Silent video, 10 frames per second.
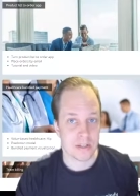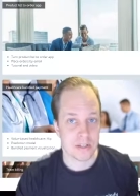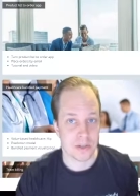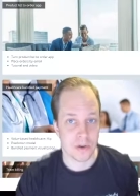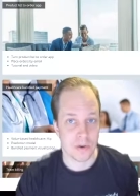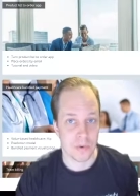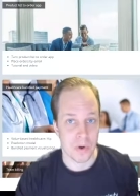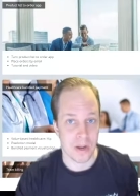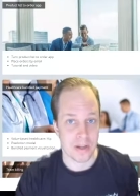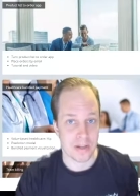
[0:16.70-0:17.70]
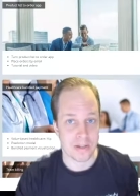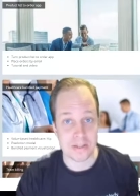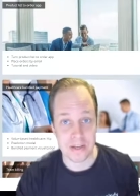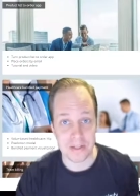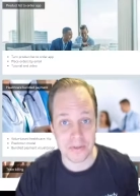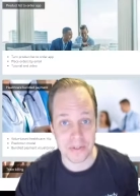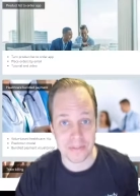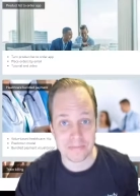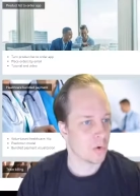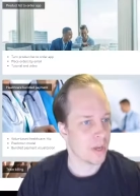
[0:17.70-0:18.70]
So let's get into
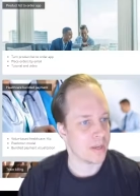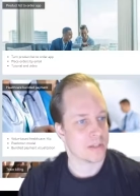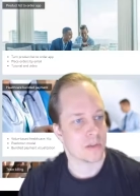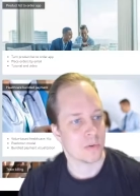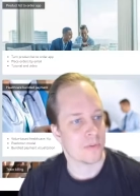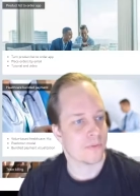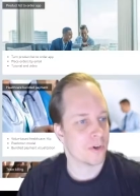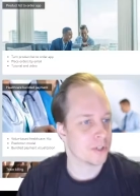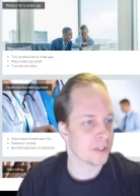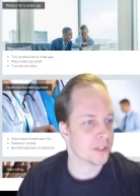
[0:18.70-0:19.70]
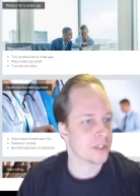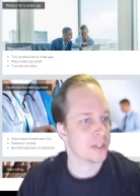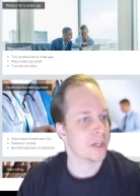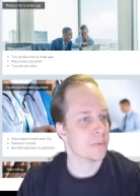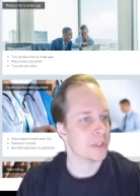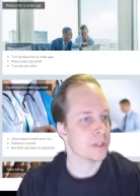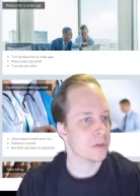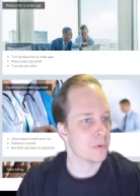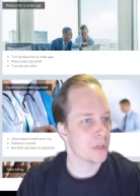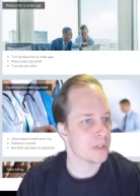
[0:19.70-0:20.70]
it. Okay, so the first thing we
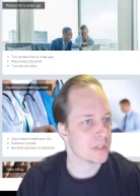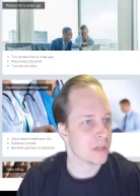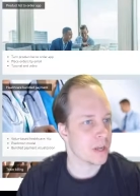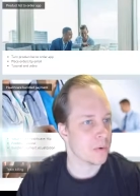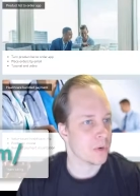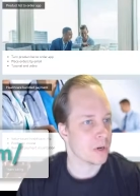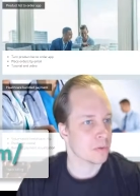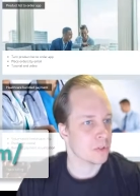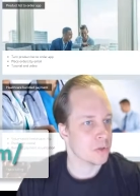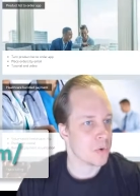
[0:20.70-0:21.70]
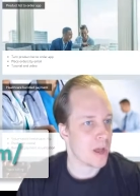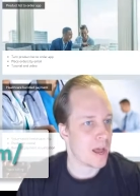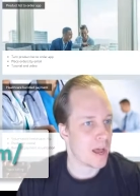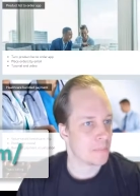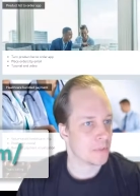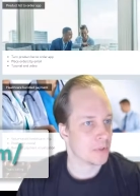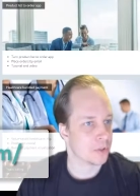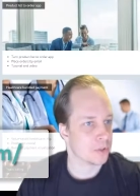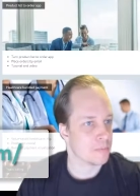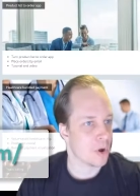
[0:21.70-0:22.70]
do is we go to
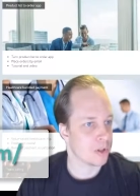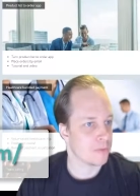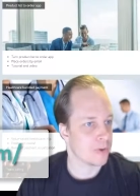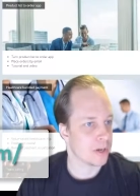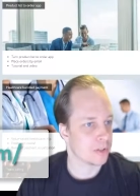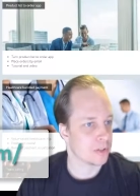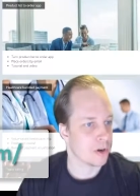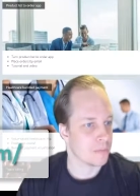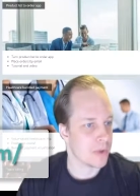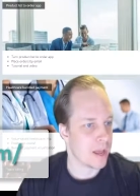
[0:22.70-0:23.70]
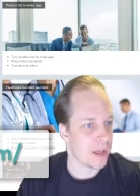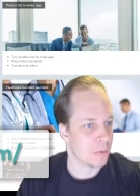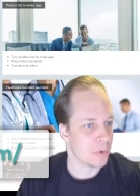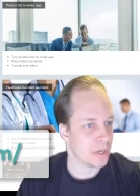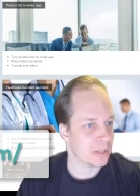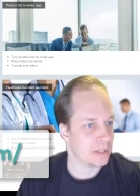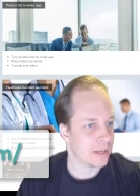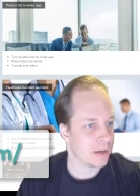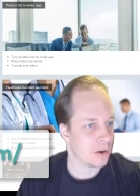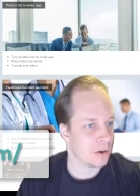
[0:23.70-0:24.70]
app.molnify.com and we click